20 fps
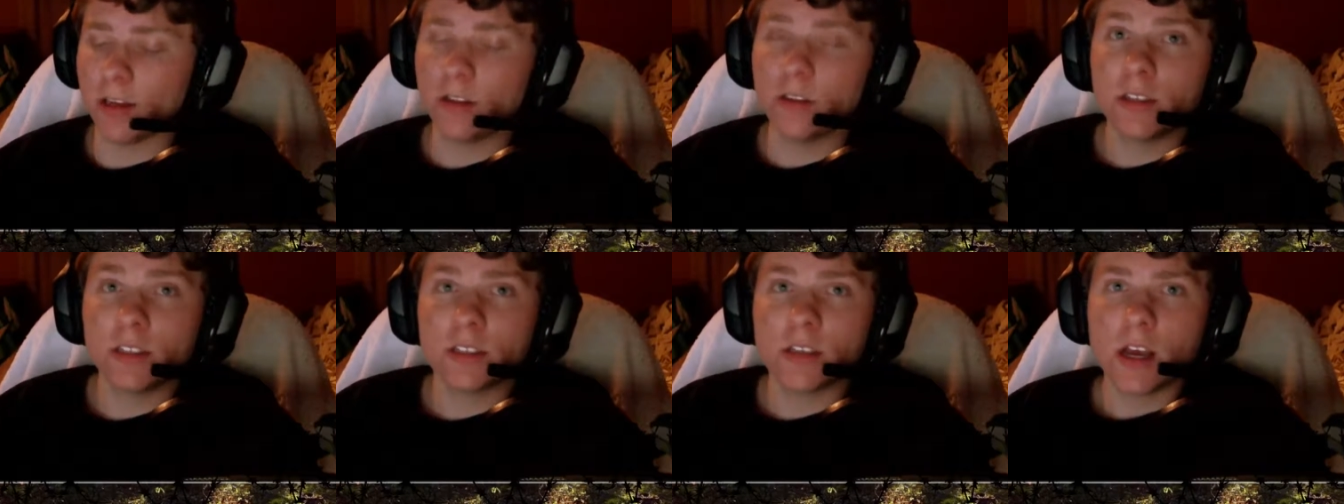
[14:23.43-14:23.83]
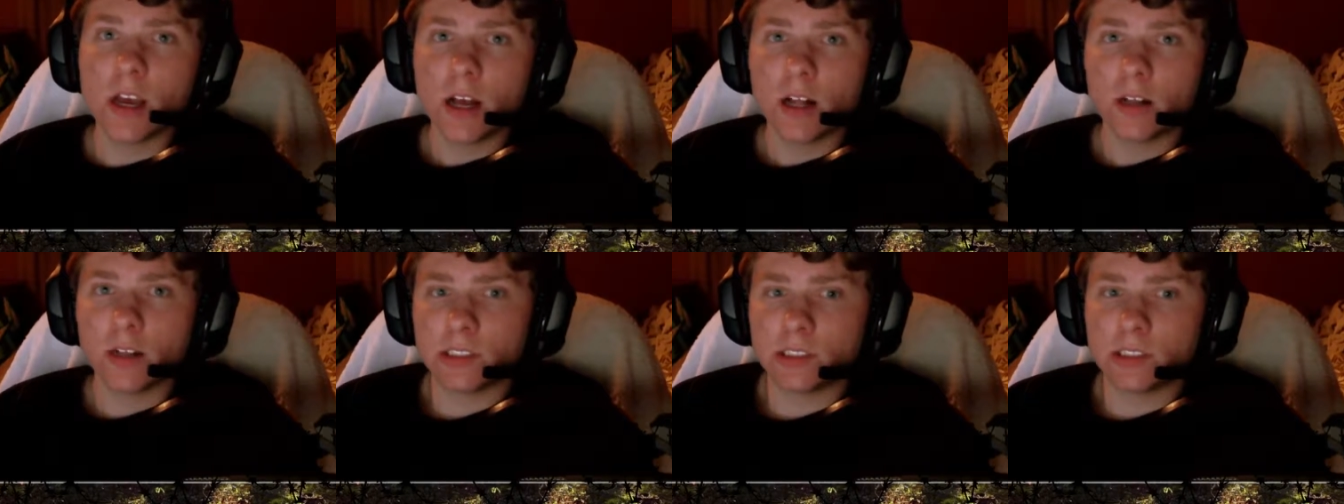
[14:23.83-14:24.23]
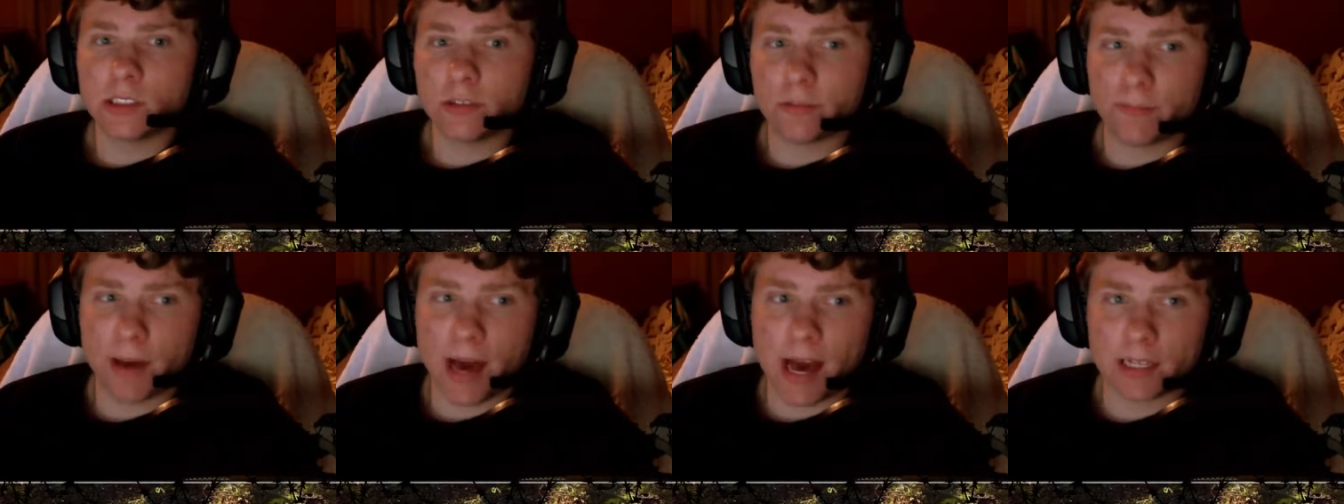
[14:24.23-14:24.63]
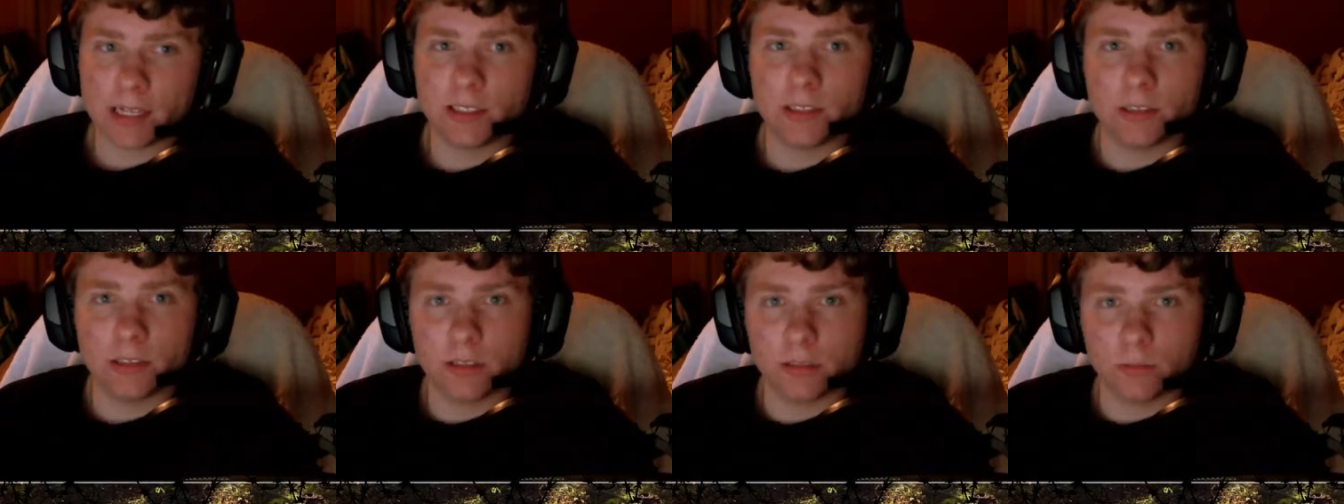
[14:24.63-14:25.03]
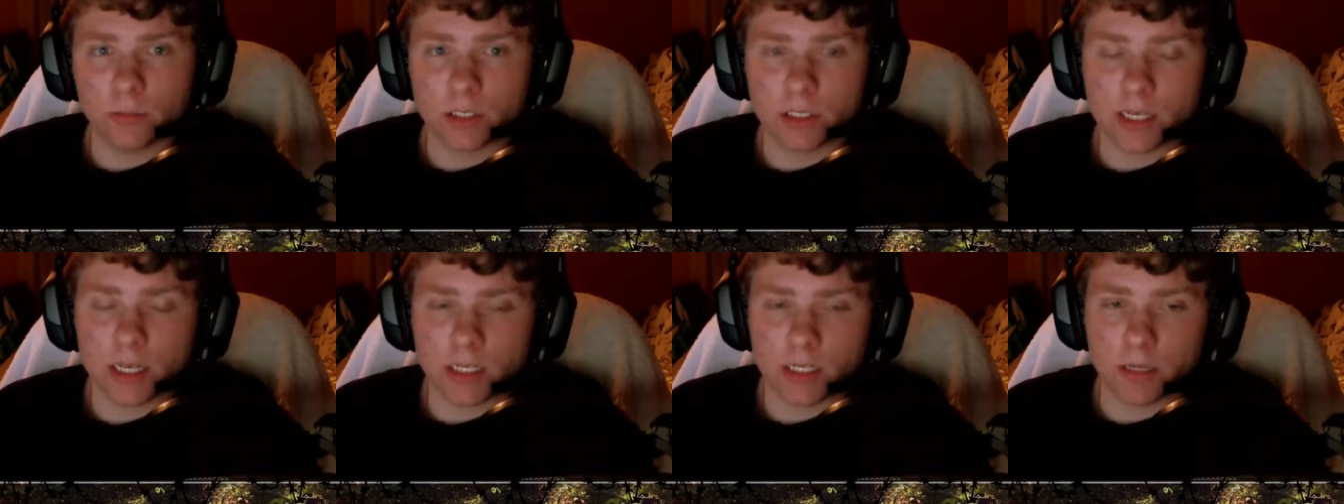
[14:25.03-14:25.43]
Now let's look back to
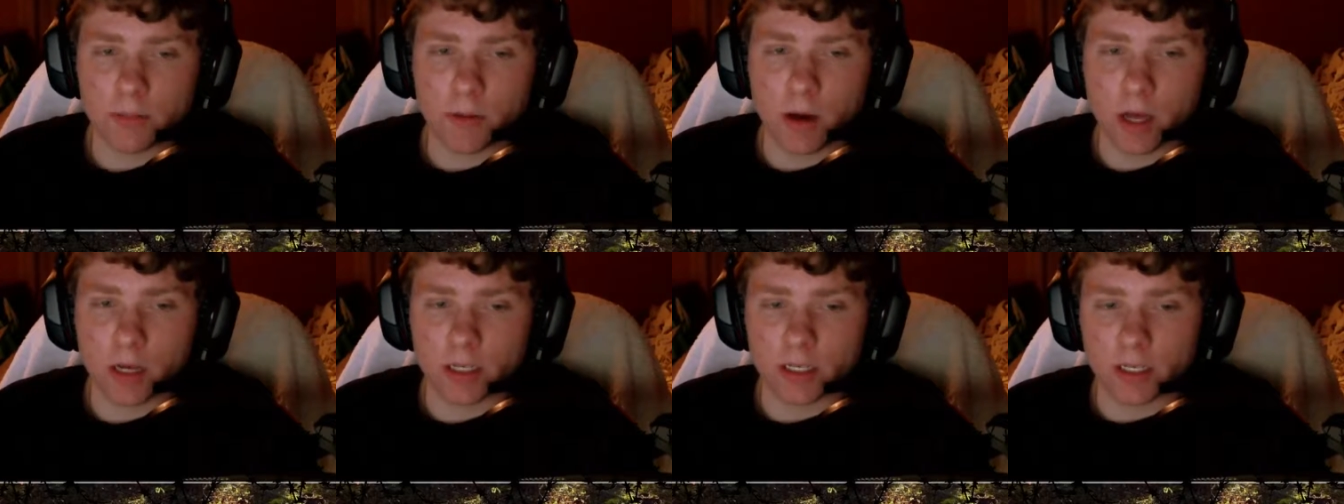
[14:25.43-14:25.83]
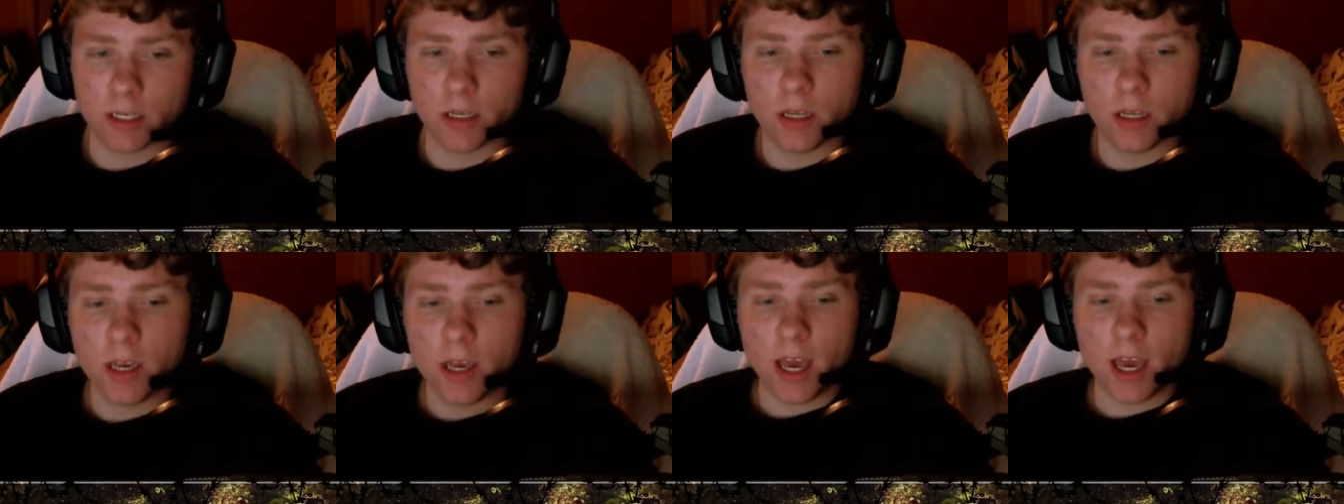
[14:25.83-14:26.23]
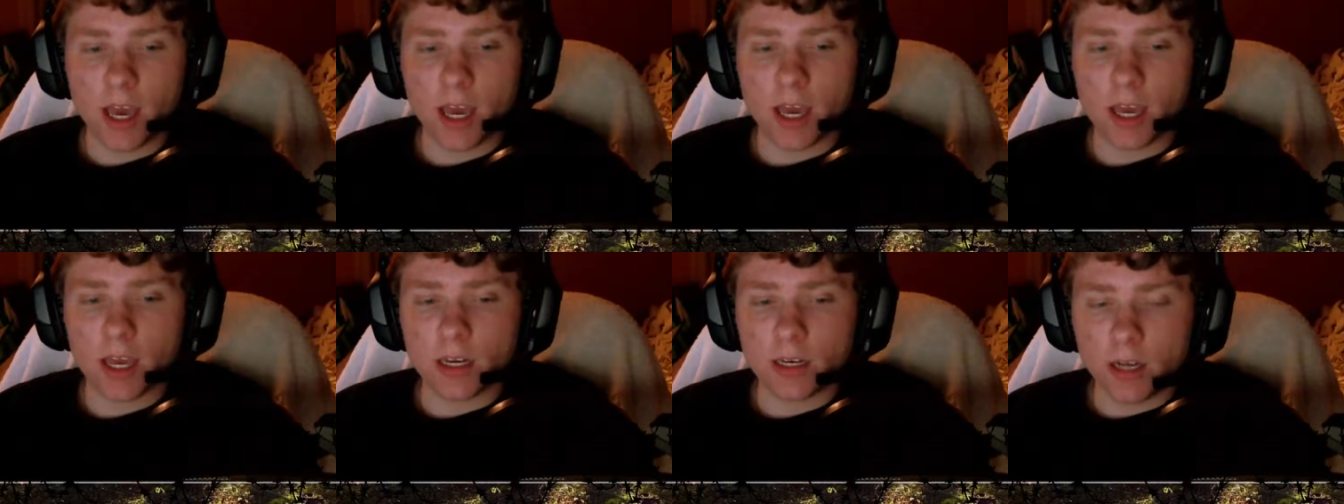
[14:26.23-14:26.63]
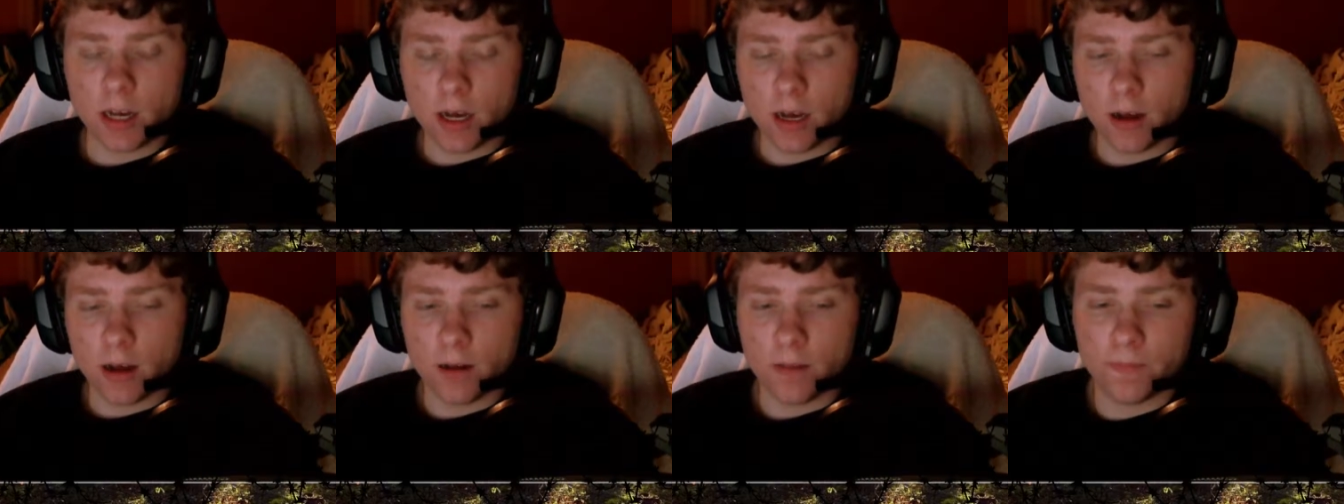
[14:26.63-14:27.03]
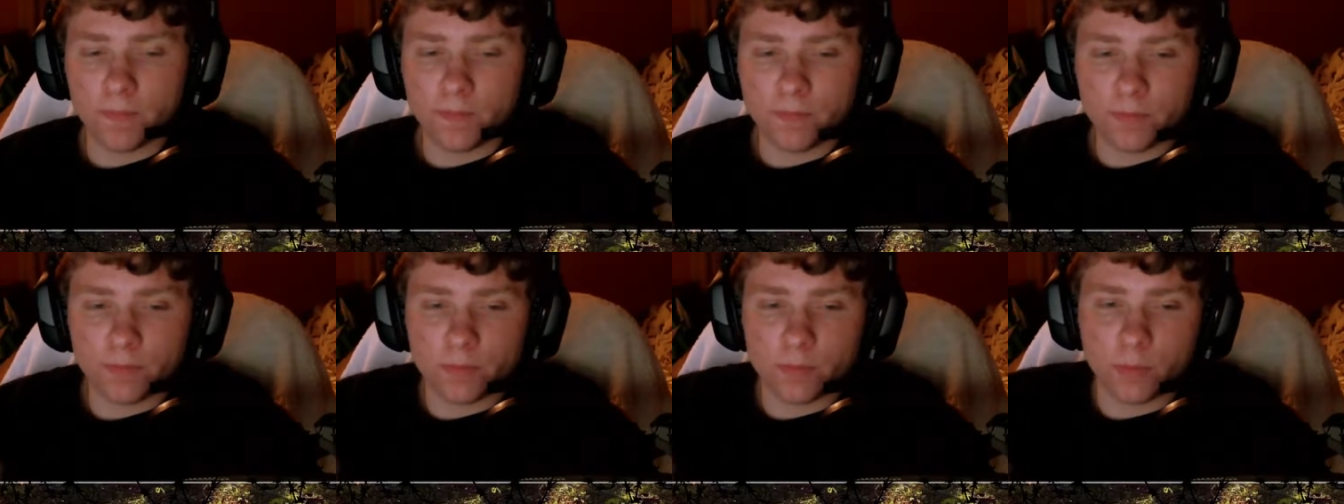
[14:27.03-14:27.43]
what DayZ mod did and
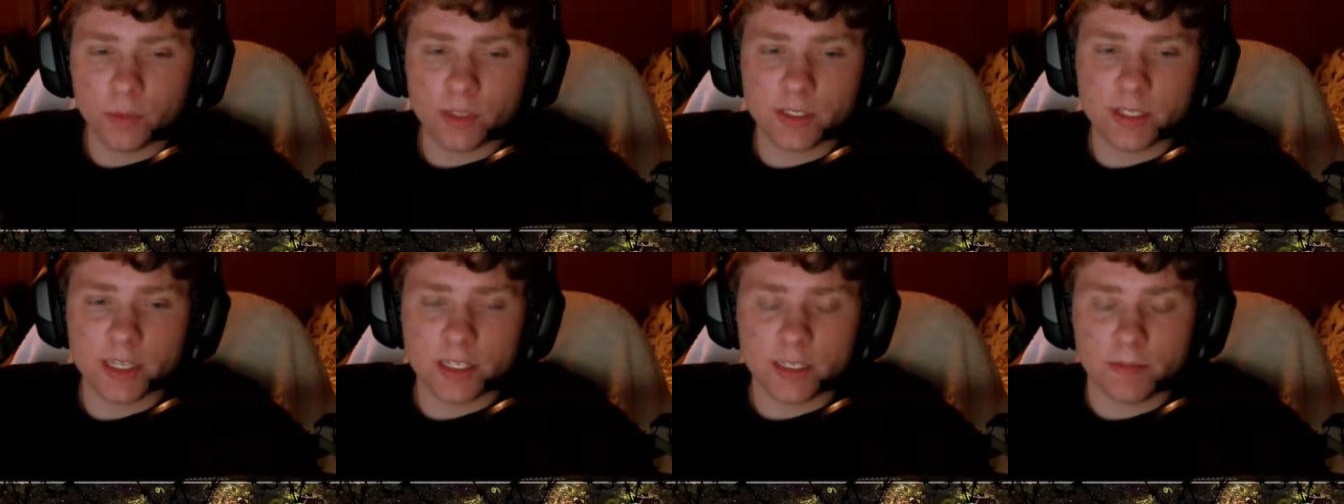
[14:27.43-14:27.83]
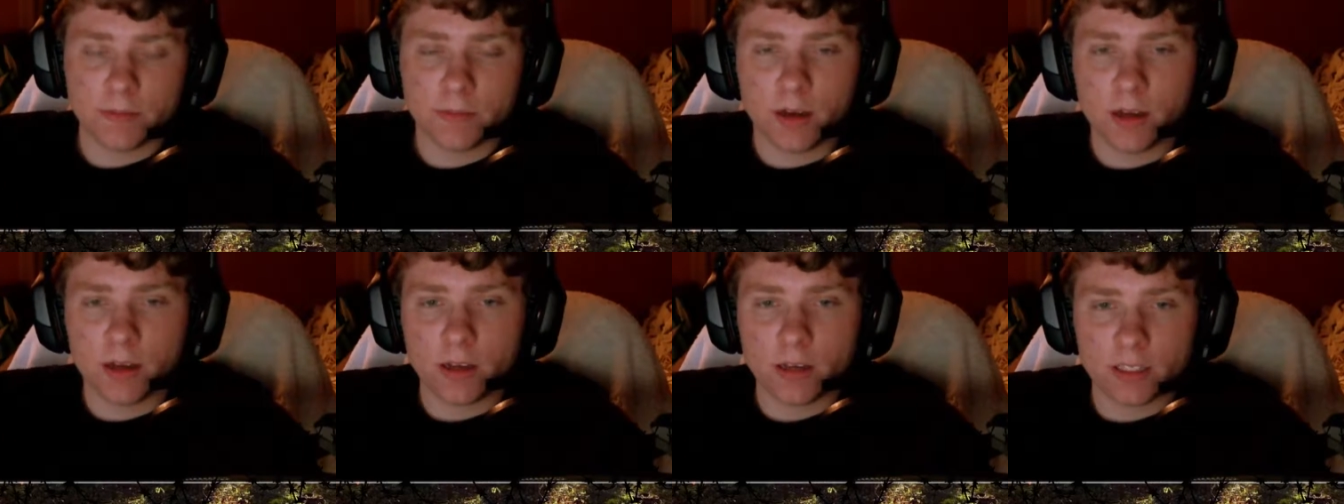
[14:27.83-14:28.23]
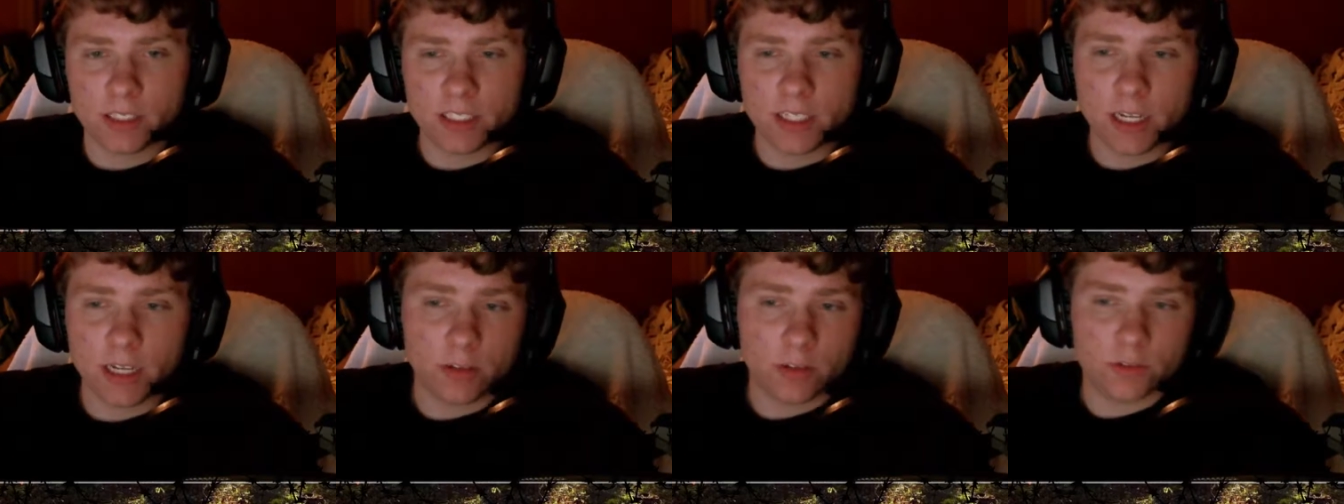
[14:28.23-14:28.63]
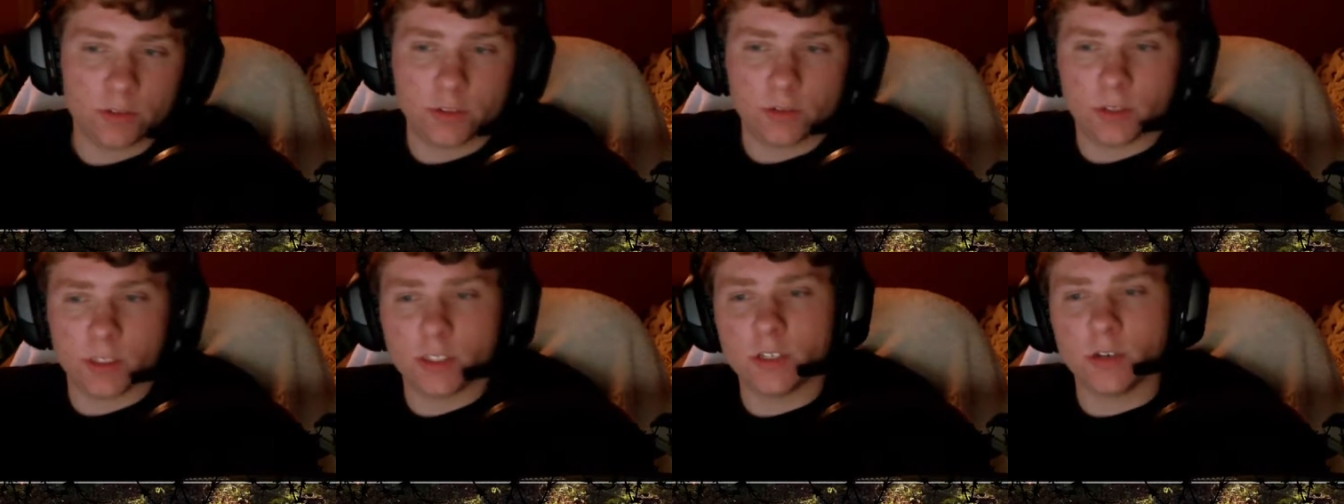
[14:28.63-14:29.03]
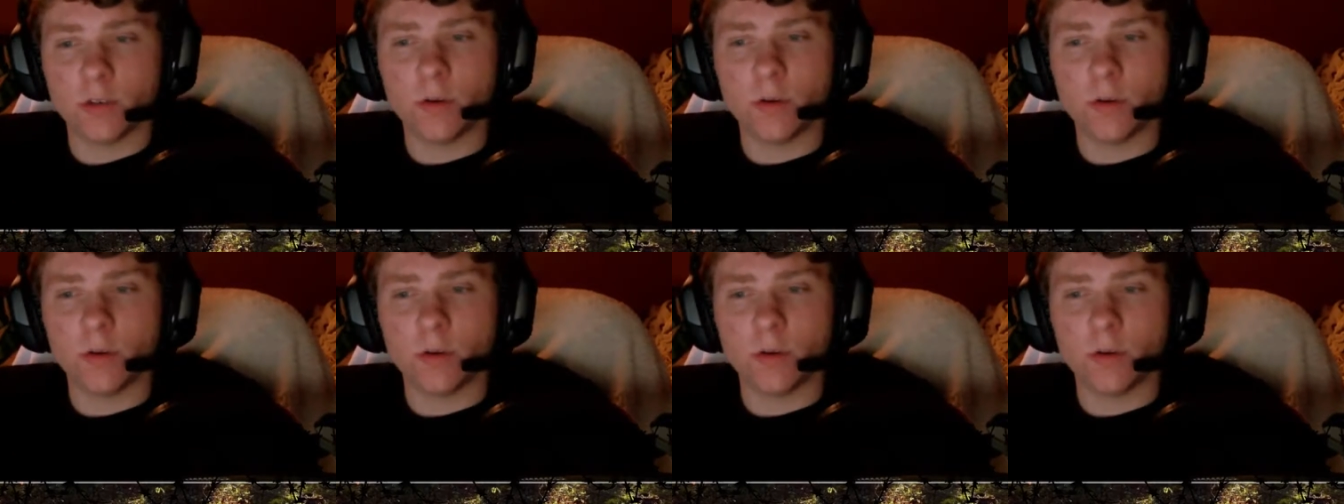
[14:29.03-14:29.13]
what DayZ mod Stanley is doing.